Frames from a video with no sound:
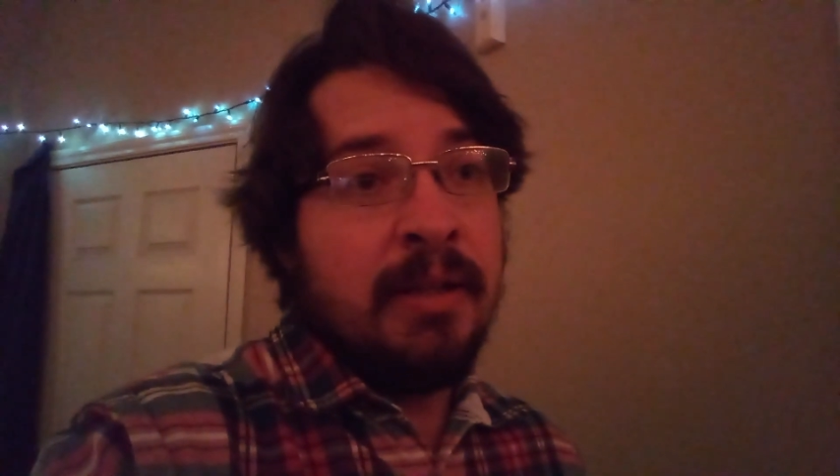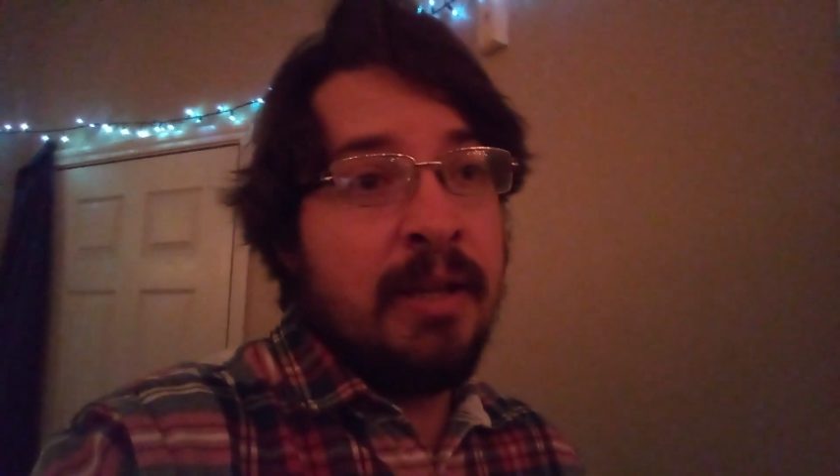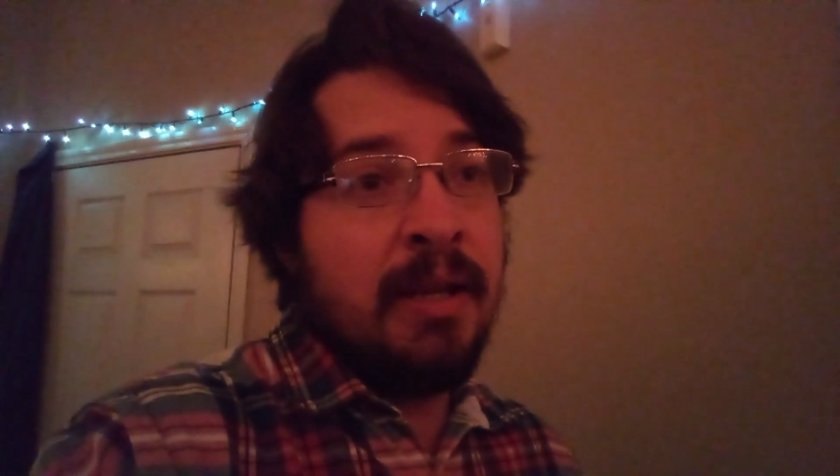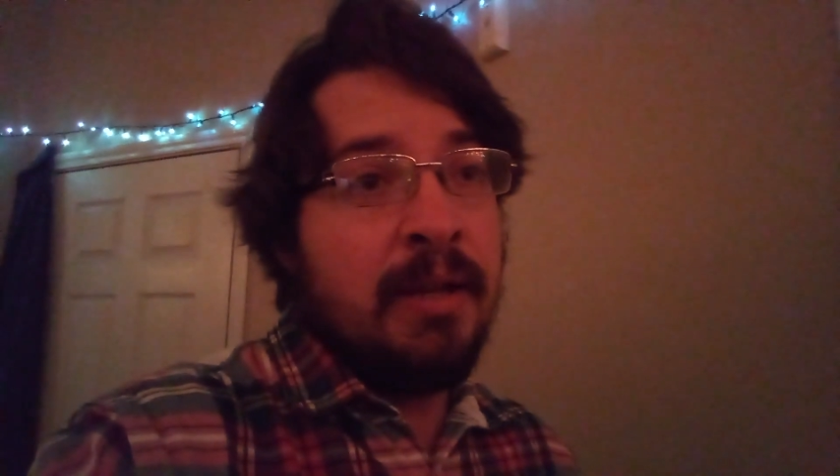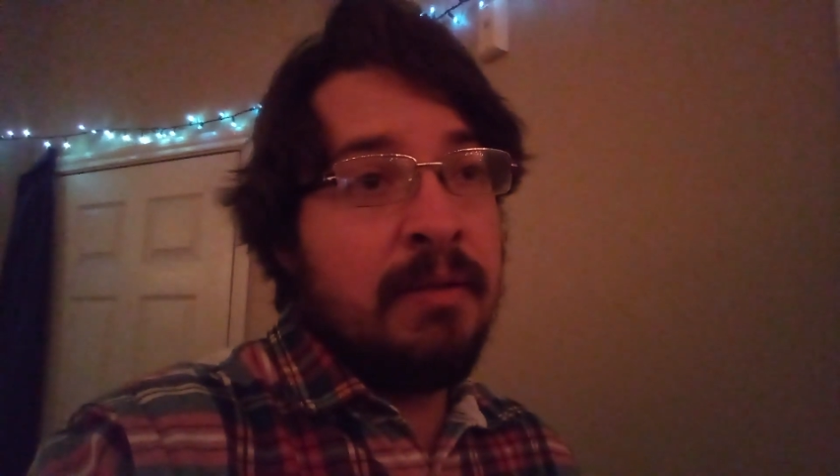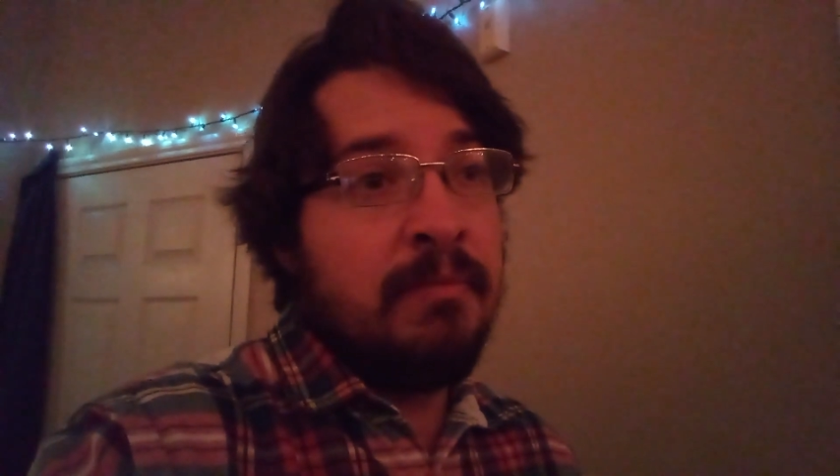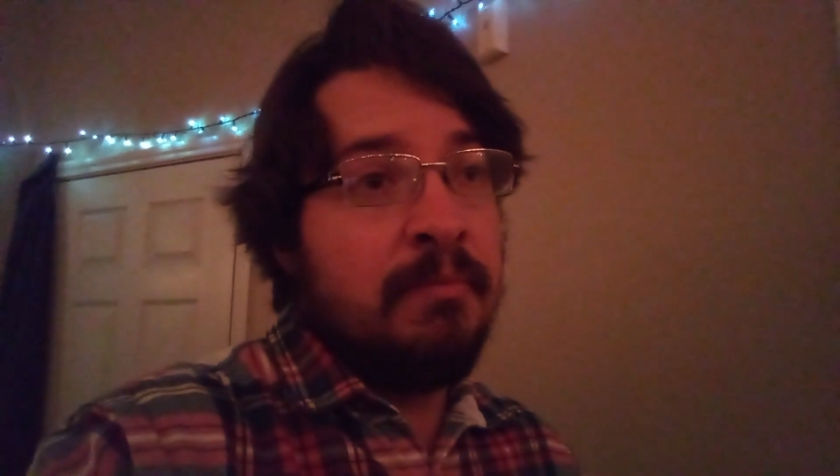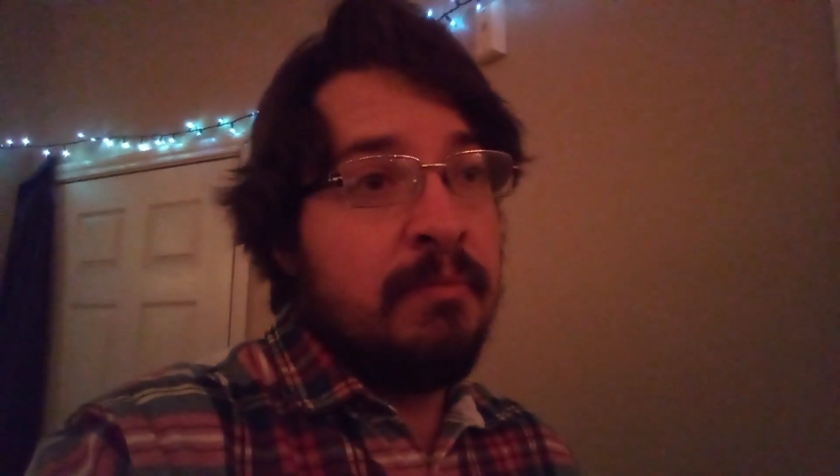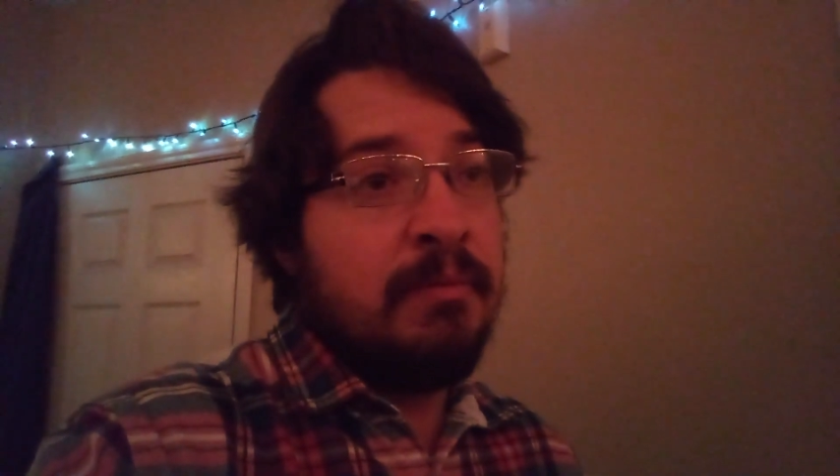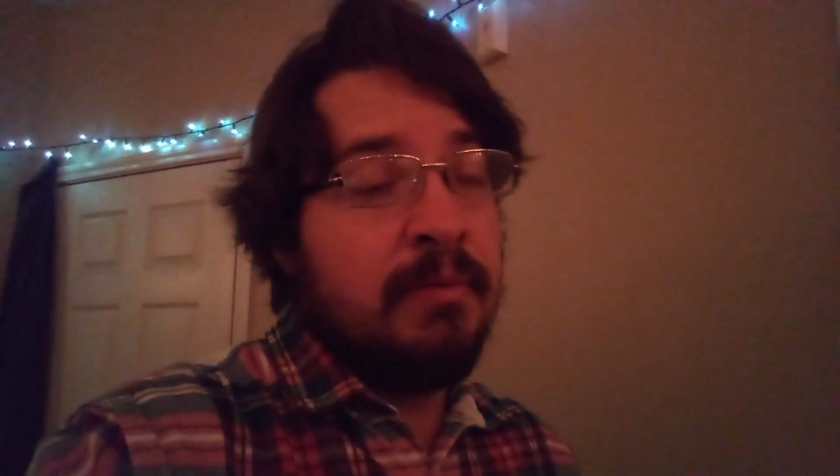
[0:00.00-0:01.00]
and
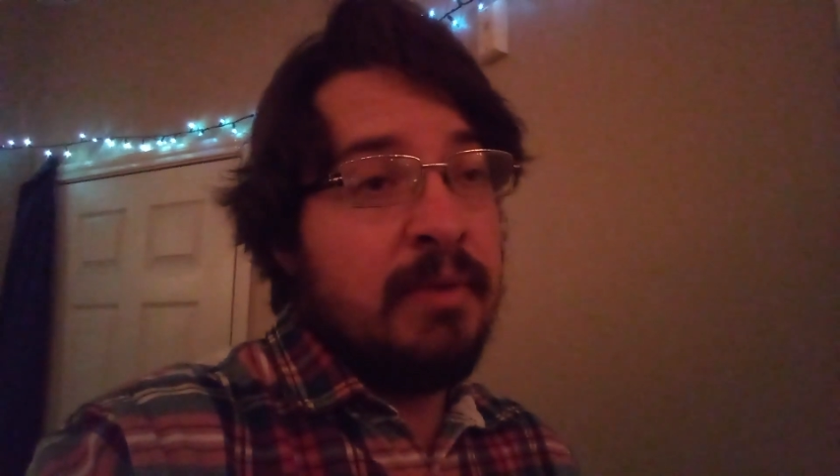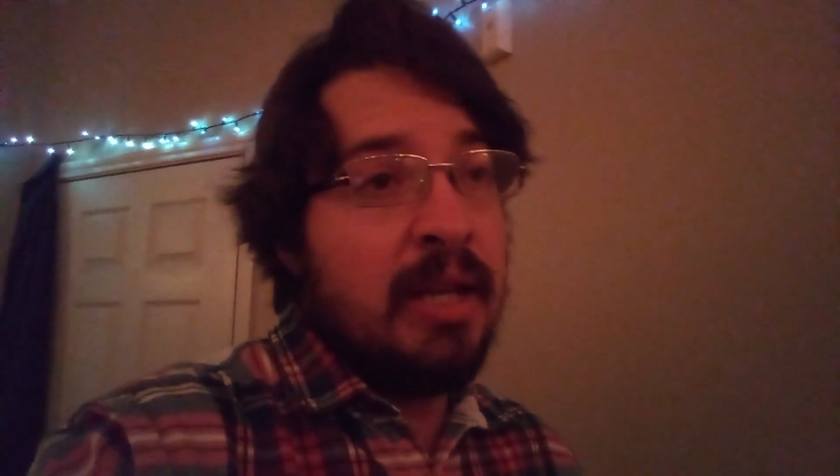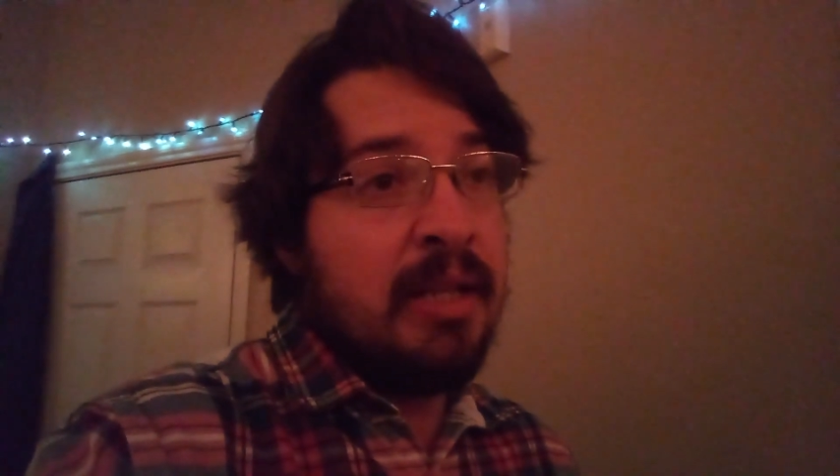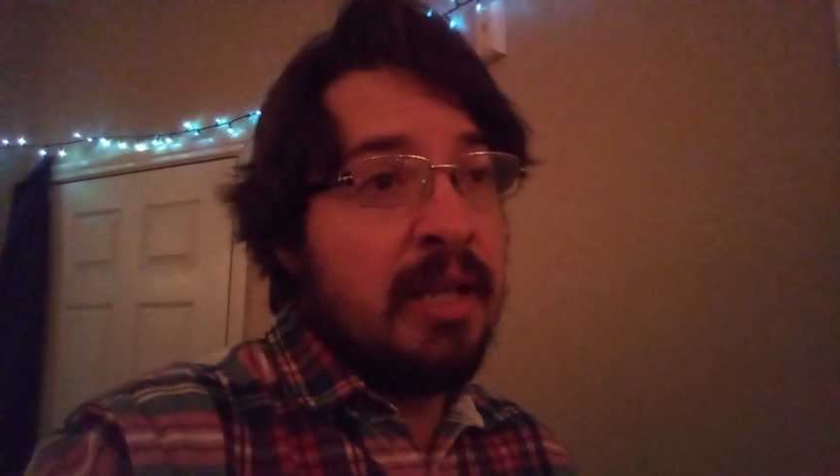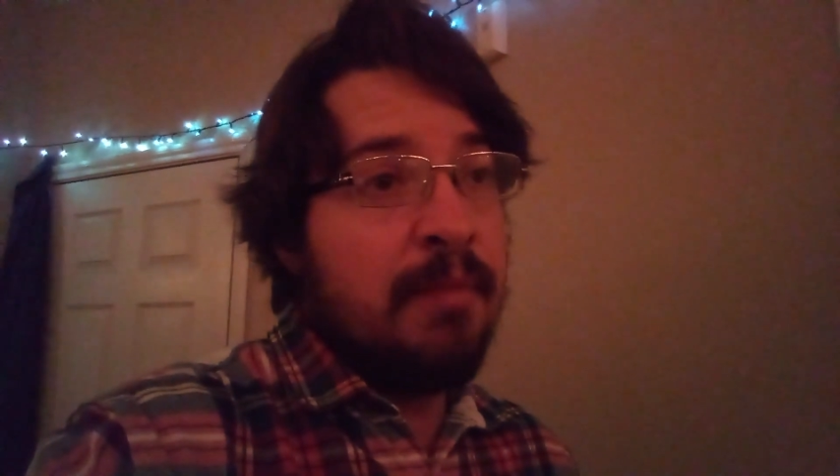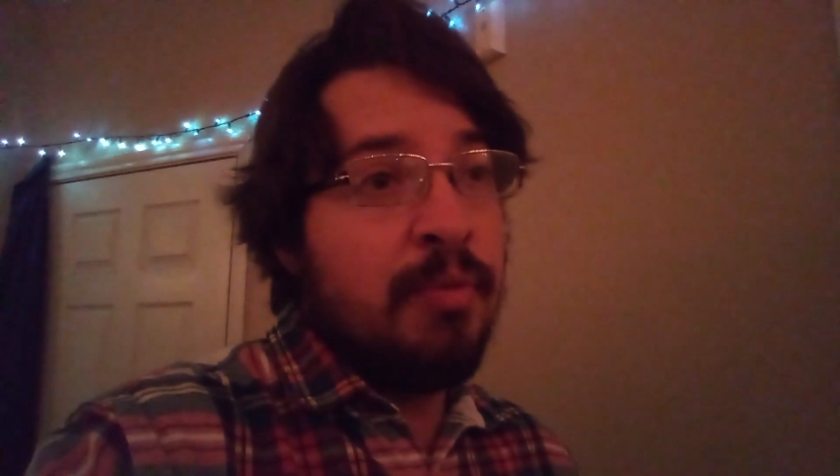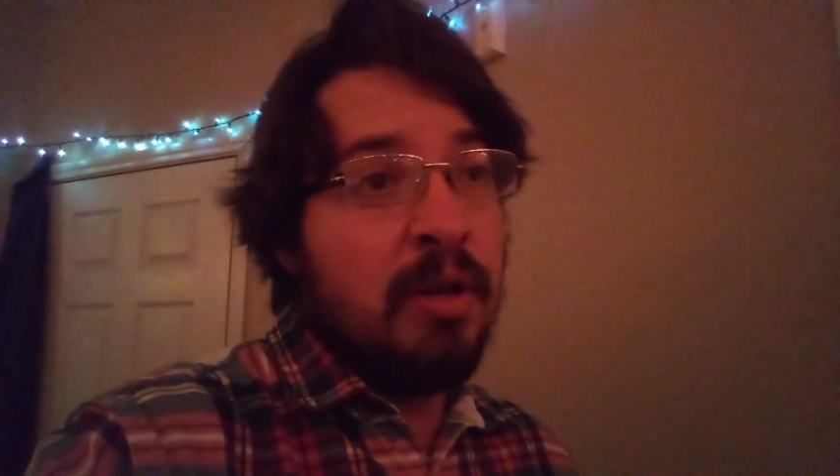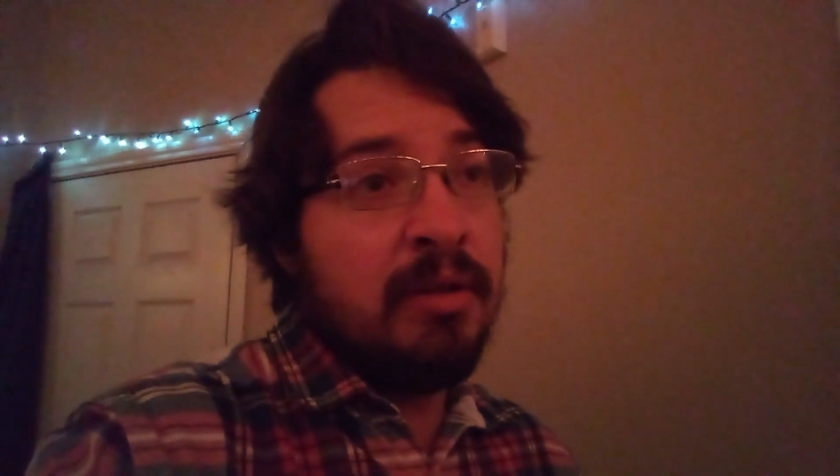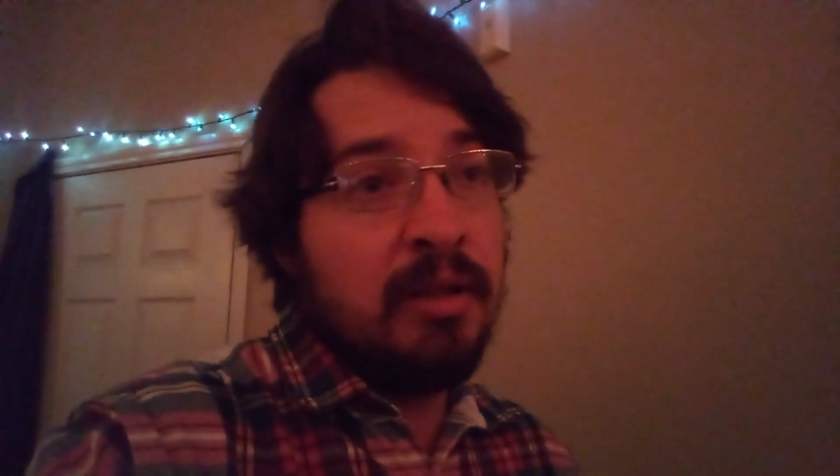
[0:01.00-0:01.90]
they keep all